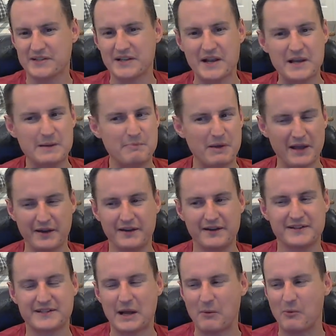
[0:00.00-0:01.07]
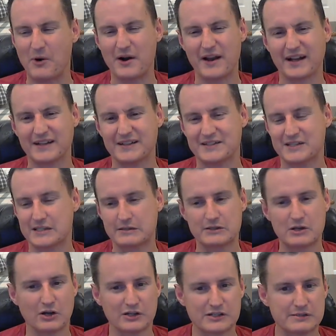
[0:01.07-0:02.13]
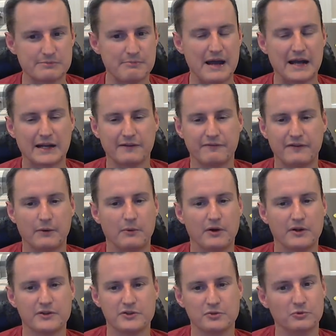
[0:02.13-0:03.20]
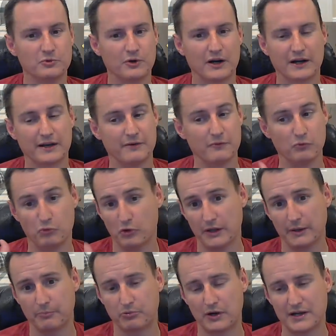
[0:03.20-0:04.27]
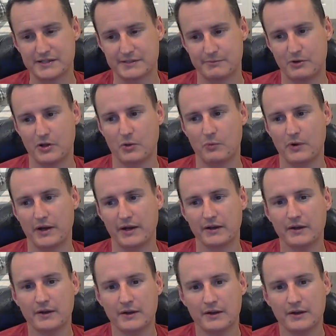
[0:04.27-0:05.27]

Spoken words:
independent as I want. I can talk smack if I want to, or I can really praise them all the way.